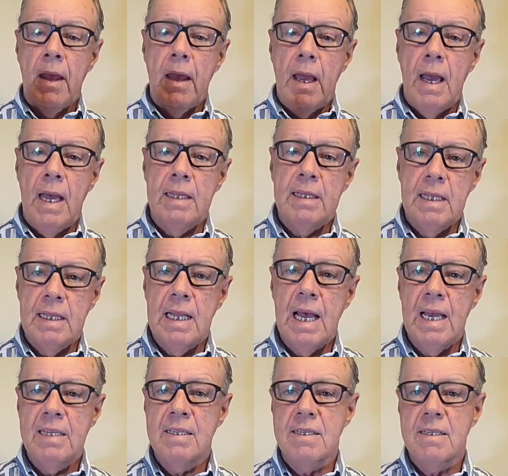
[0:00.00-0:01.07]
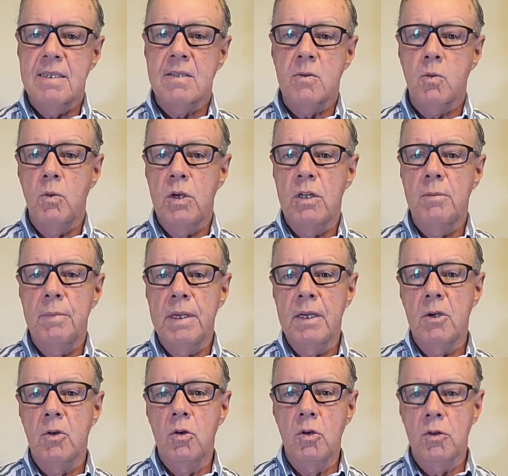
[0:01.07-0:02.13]
and the license will be
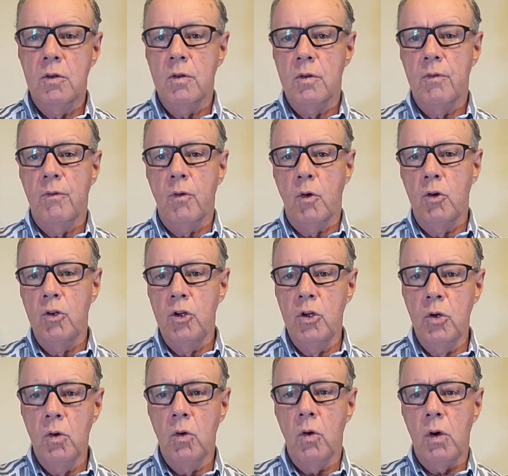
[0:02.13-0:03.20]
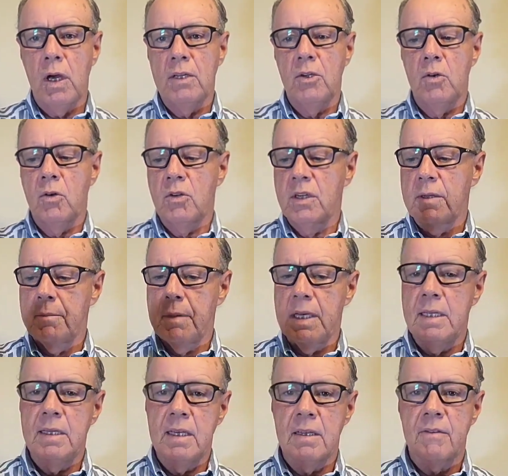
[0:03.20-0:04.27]
good for you and your
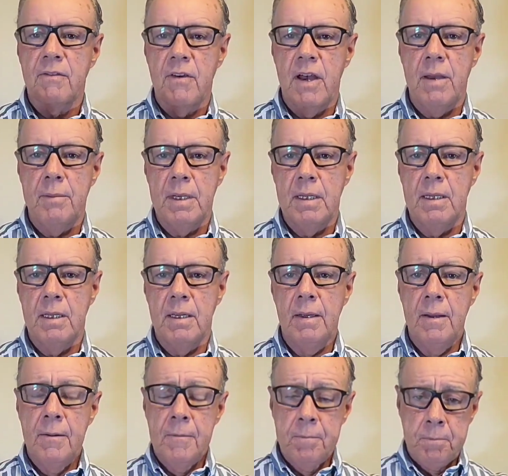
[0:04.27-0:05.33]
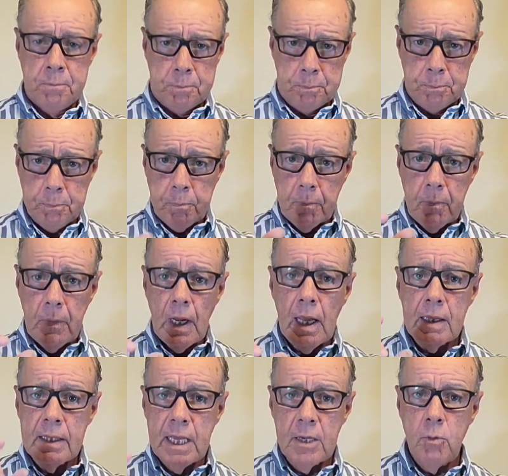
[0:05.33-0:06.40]
immediate family.
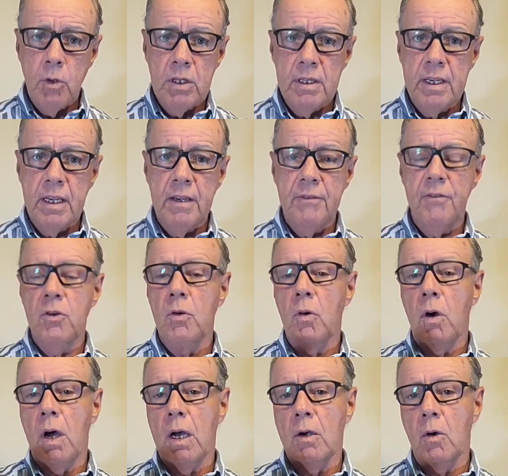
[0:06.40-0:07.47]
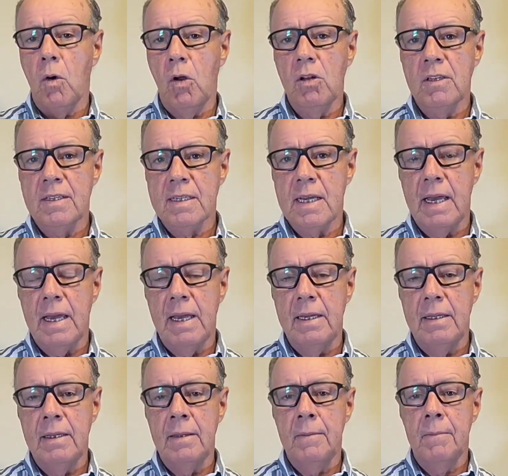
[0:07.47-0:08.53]
They will give you a call sign,